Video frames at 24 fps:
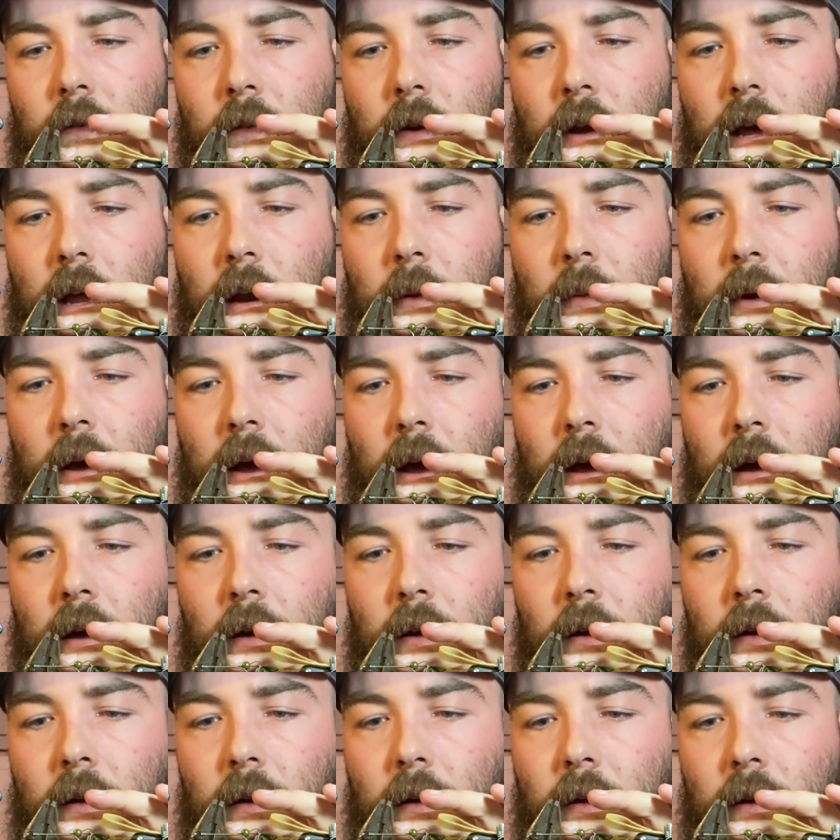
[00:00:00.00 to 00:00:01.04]
right about
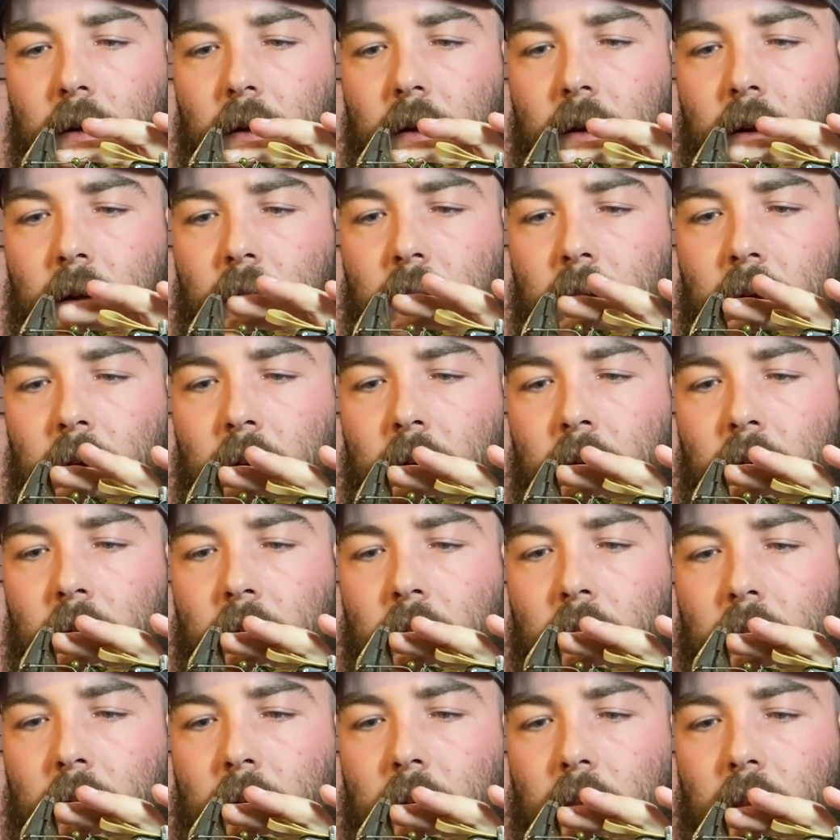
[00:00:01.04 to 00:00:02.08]

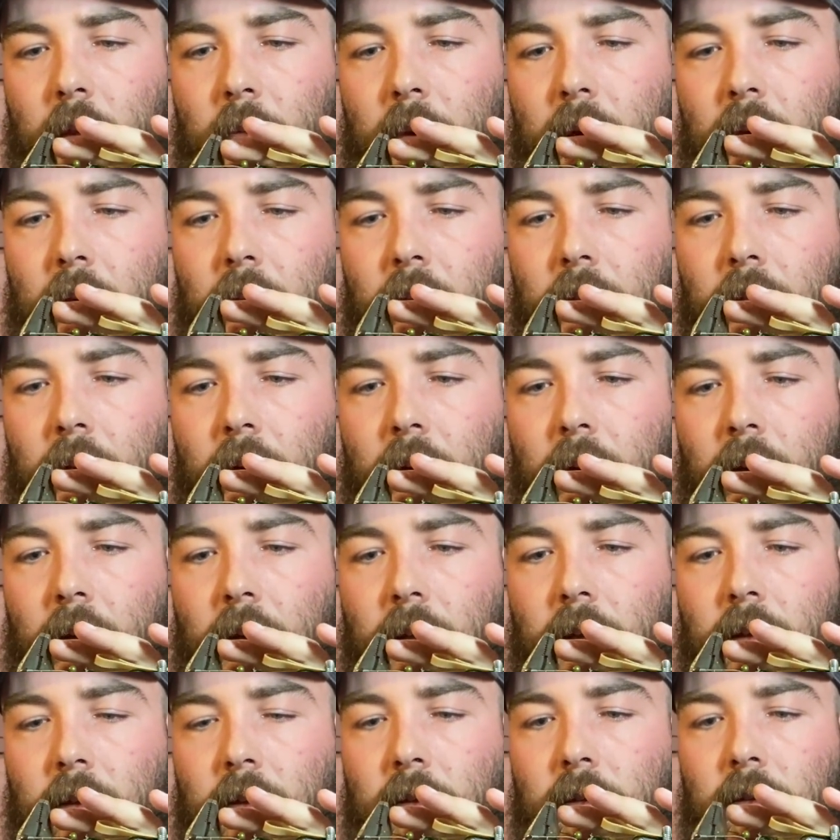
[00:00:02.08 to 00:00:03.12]
at the back of
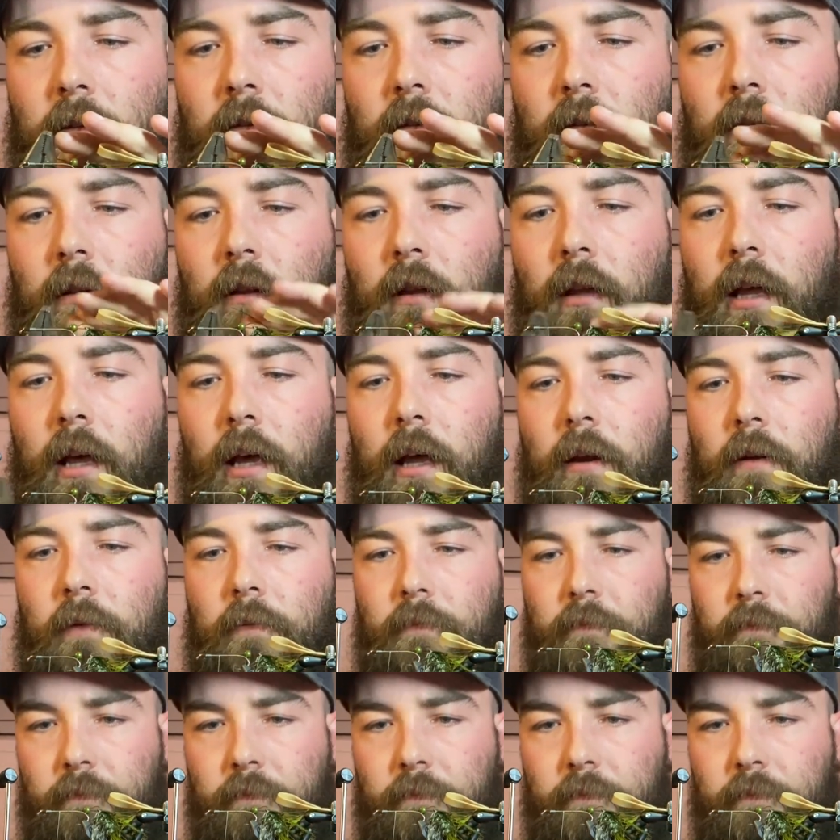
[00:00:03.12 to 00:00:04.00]
that lead.